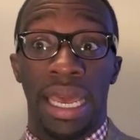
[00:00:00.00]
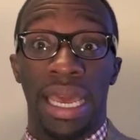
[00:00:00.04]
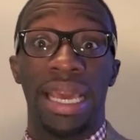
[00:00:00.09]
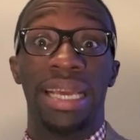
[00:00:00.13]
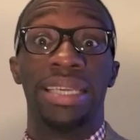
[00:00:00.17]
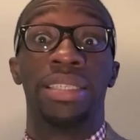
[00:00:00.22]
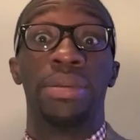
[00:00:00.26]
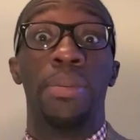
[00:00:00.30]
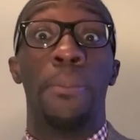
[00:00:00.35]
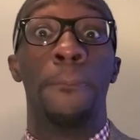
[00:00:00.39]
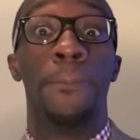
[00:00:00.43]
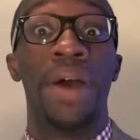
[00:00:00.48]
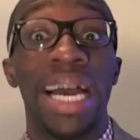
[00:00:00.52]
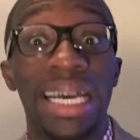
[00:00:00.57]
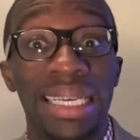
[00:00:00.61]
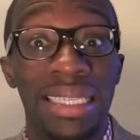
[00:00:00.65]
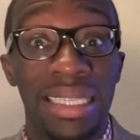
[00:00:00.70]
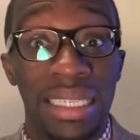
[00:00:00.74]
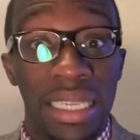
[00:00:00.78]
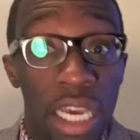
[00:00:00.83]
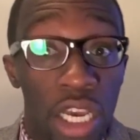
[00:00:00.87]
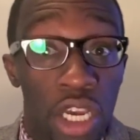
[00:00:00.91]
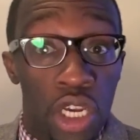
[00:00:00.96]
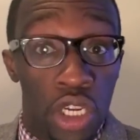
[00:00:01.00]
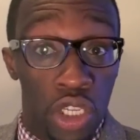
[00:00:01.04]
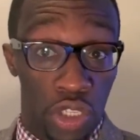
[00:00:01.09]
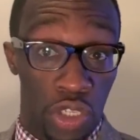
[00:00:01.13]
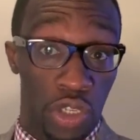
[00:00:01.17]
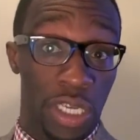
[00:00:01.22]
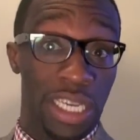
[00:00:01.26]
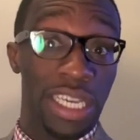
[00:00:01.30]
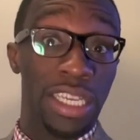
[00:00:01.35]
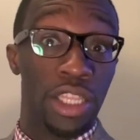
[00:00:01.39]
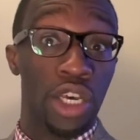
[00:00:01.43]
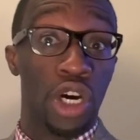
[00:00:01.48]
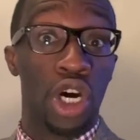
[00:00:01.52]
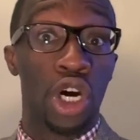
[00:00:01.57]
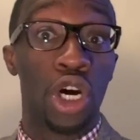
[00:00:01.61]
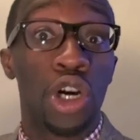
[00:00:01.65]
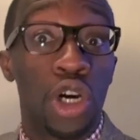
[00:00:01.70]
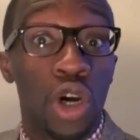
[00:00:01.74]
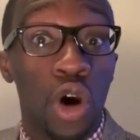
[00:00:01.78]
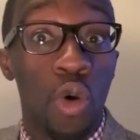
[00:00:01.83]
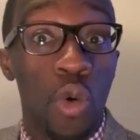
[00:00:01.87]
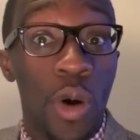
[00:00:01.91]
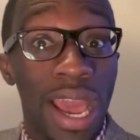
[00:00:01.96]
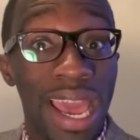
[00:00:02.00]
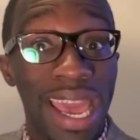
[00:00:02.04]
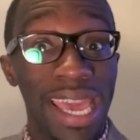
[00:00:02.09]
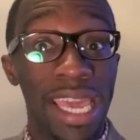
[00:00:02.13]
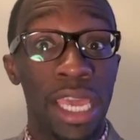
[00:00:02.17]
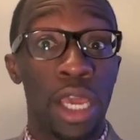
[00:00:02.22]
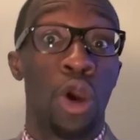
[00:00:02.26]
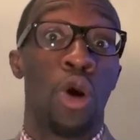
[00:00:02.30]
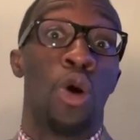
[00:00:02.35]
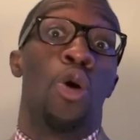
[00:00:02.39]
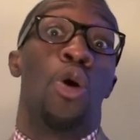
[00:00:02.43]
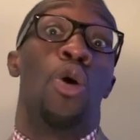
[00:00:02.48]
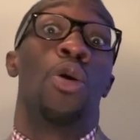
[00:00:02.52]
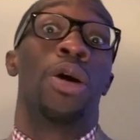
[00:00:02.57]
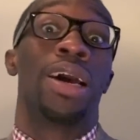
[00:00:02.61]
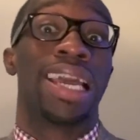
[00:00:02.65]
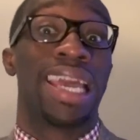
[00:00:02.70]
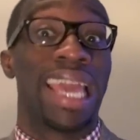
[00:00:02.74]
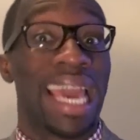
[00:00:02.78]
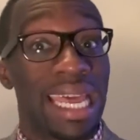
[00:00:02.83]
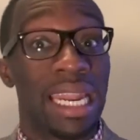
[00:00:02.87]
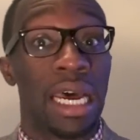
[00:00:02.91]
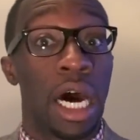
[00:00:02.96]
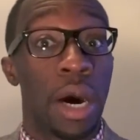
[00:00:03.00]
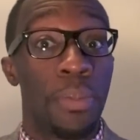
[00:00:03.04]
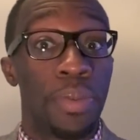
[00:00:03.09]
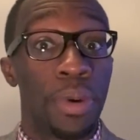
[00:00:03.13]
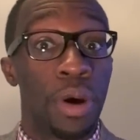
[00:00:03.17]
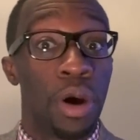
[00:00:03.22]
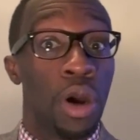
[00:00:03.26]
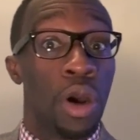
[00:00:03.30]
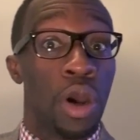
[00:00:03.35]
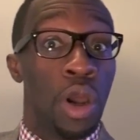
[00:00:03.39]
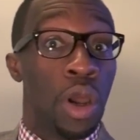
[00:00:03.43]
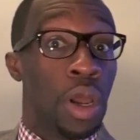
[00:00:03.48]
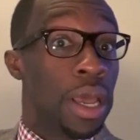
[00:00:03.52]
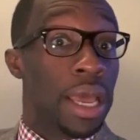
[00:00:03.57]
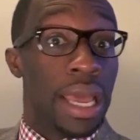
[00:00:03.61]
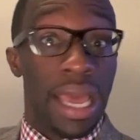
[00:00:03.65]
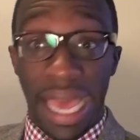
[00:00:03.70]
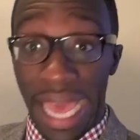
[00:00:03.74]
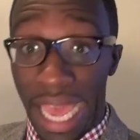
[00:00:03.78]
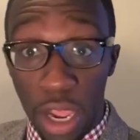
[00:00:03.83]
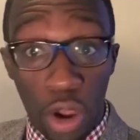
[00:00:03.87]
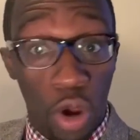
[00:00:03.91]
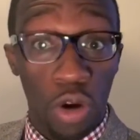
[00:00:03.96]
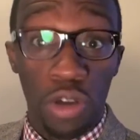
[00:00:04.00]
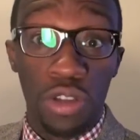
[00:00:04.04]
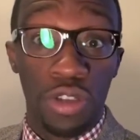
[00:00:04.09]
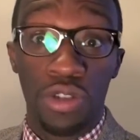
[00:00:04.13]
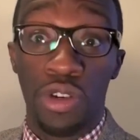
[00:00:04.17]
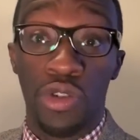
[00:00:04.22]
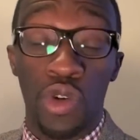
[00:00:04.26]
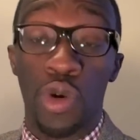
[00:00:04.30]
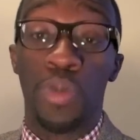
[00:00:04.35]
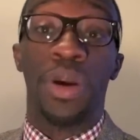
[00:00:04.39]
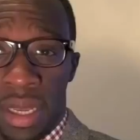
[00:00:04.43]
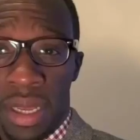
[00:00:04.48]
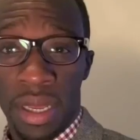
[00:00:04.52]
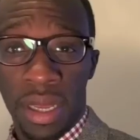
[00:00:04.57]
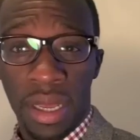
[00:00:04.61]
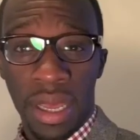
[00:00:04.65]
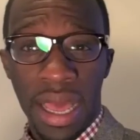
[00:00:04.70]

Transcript: it's best to either look away or get up and go to your room.